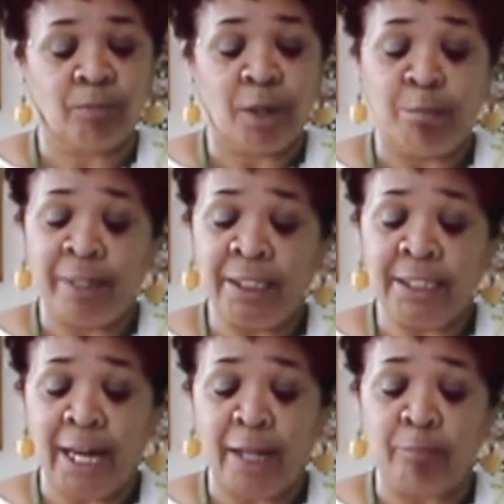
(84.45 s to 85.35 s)

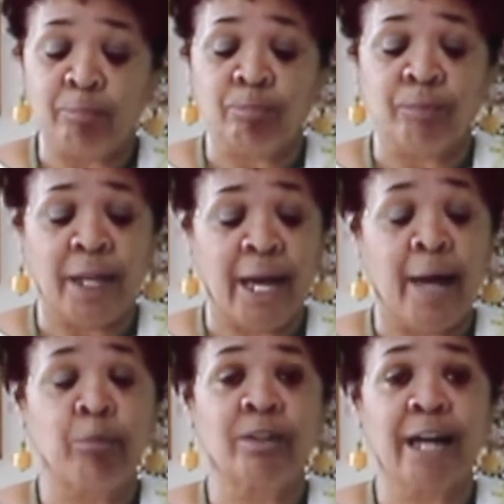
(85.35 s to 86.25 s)
Meantime,
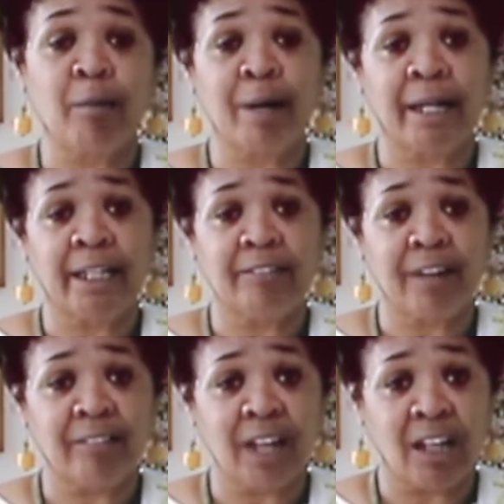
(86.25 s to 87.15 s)
I'm without my
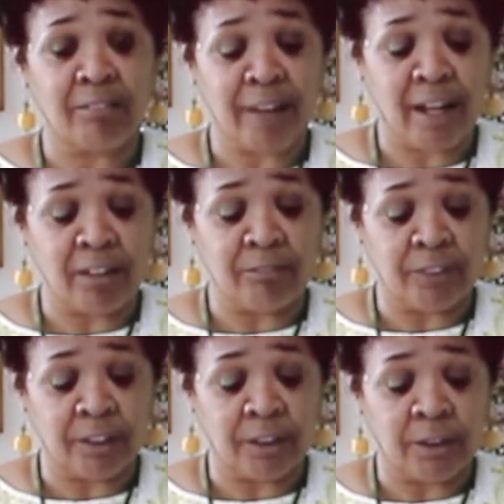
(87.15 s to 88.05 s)
$85 filing
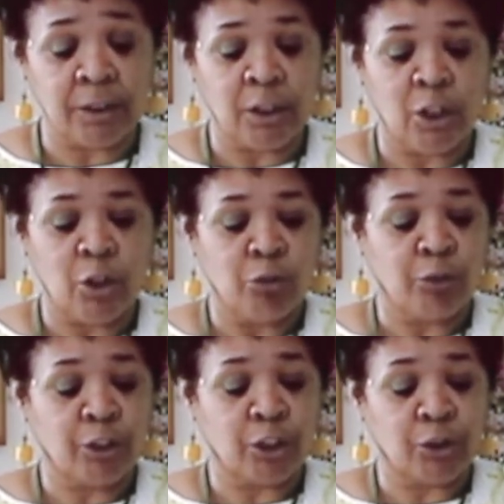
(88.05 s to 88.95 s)
fee
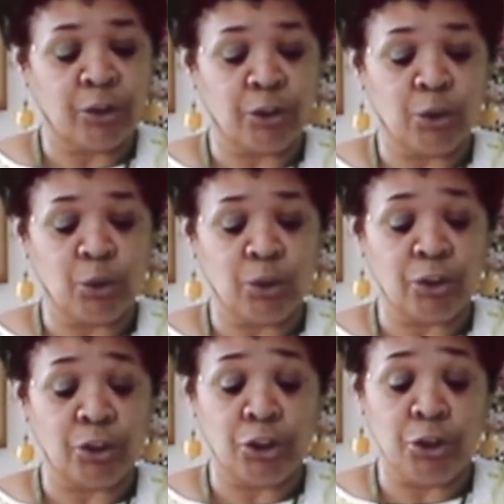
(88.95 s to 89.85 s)
for the clerk of the
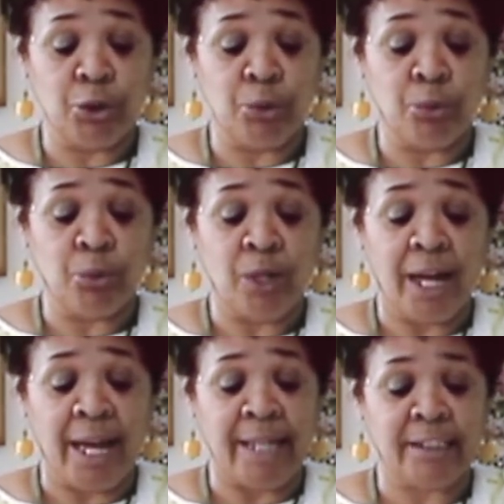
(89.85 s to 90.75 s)
court to do
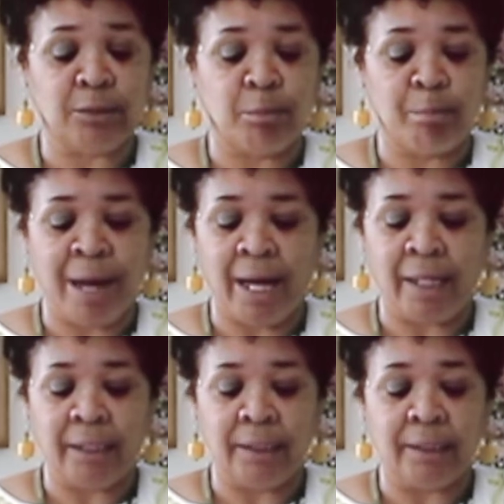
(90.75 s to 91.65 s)
as
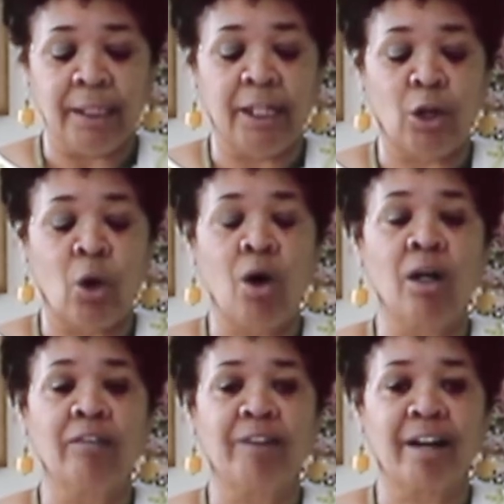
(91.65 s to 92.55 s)
my and all
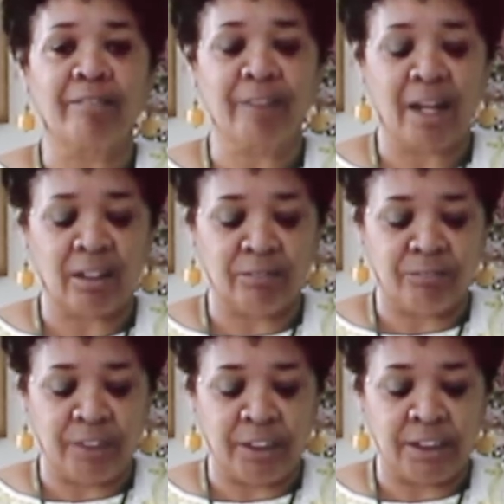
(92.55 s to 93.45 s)
of our filing
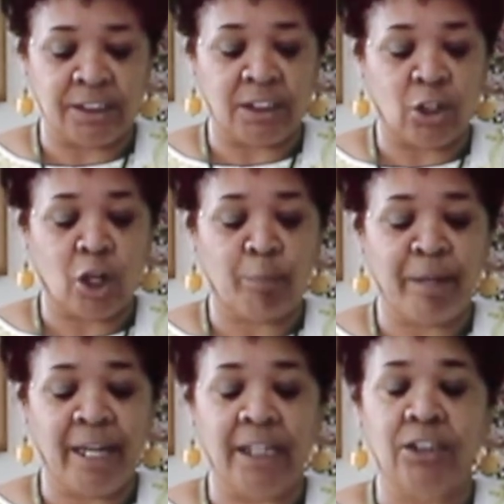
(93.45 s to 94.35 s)
fees are
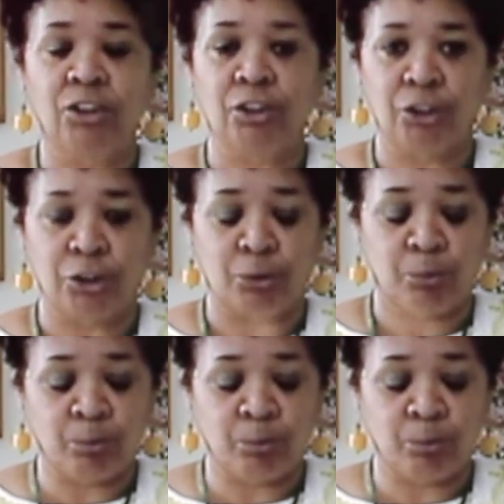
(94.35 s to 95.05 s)
paid to do.